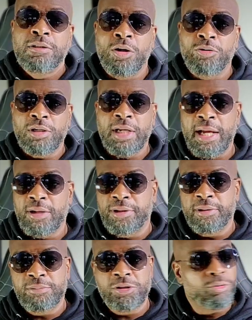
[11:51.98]
Don't allow
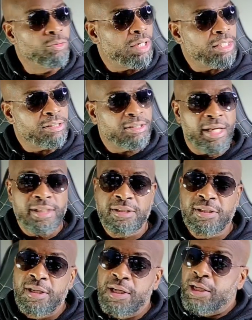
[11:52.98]
them to
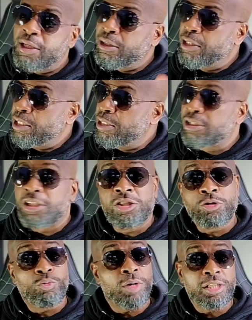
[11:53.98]
assess the
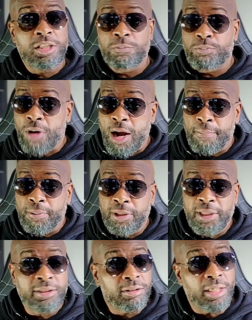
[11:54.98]
situation
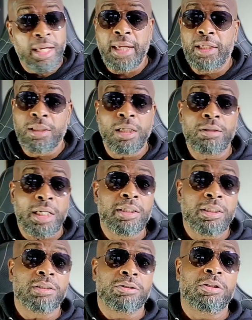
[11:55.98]
properly and say, hey, yo, that
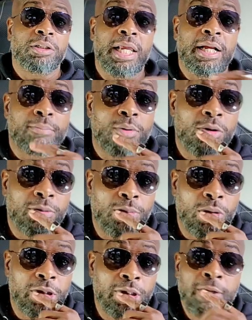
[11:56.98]
does look like a broken
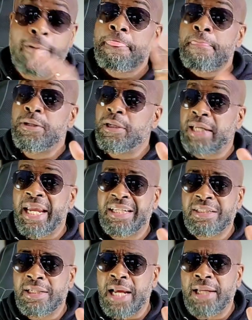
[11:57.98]
border. You
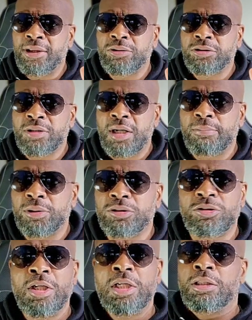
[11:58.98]
can't deny those
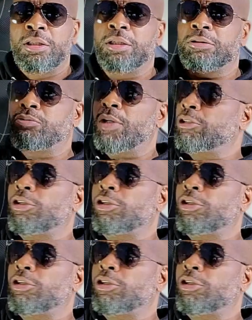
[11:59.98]
numbers. There's what,